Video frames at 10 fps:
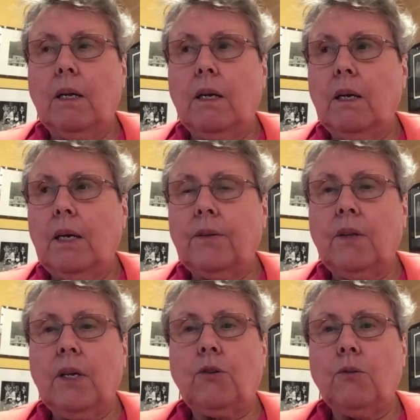I
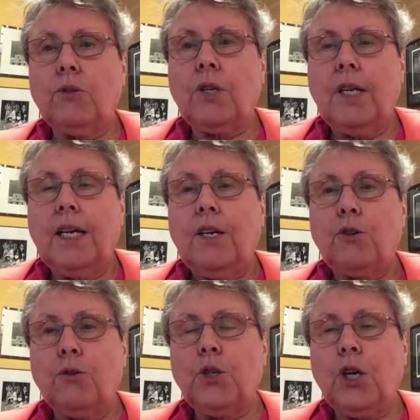think
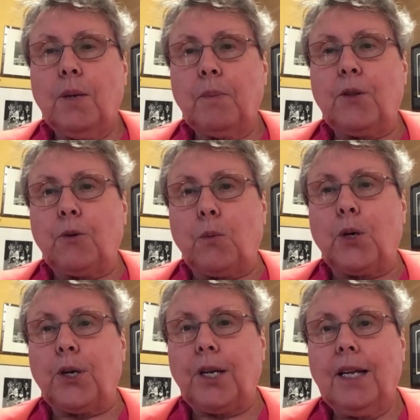you taught me the
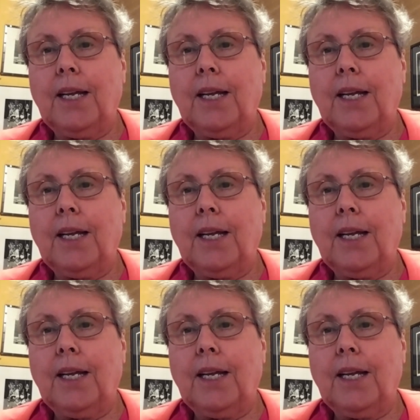word.